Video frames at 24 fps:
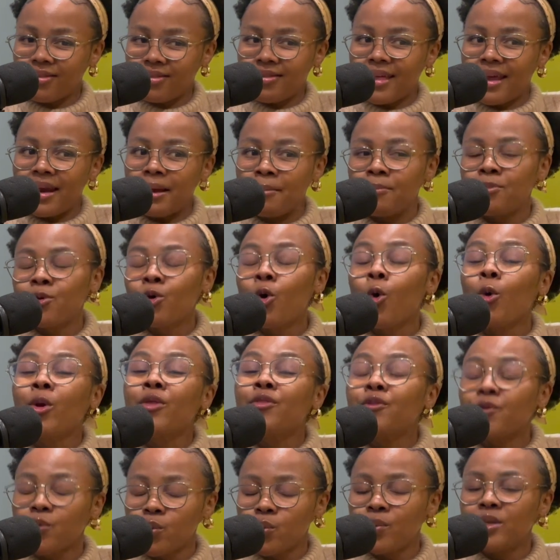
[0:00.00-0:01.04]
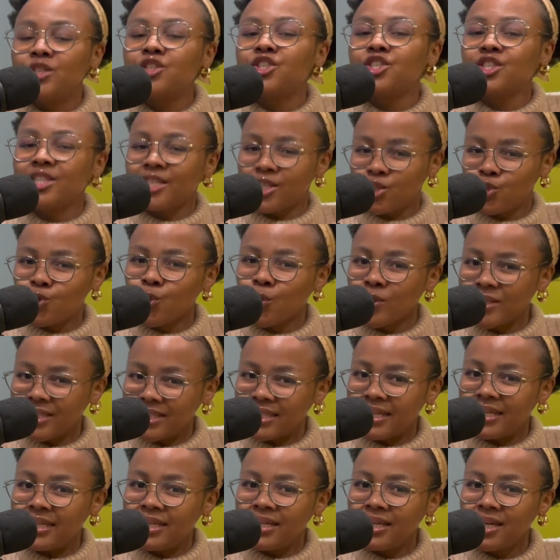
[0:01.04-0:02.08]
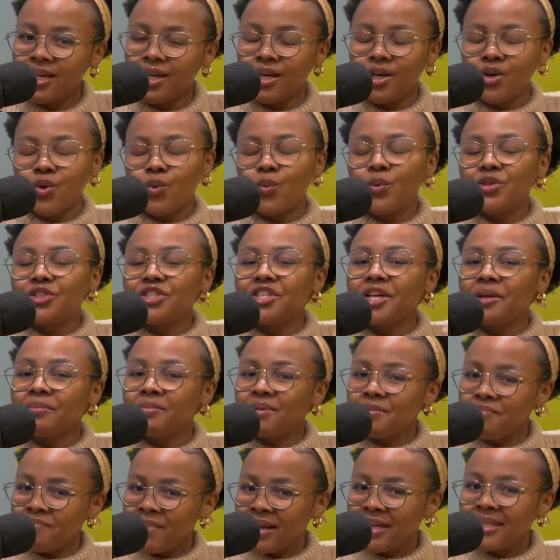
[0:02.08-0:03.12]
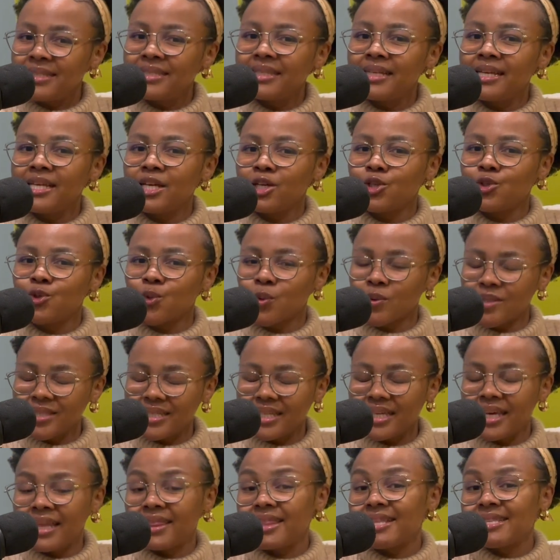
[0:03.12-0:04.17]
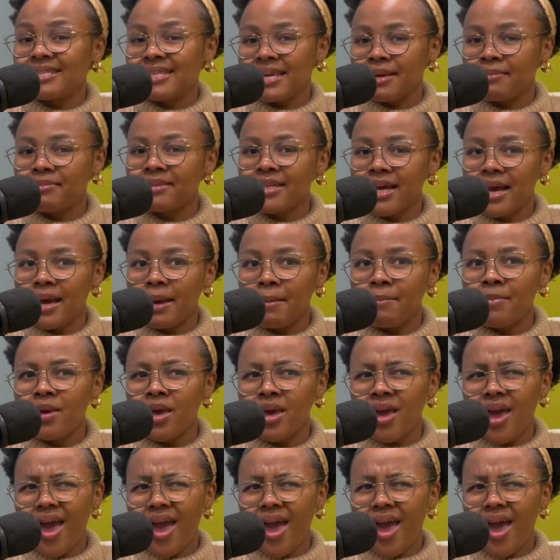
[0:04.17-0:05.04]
that I'm going through, which is exhausting, which can be mentally exhausting at the same time.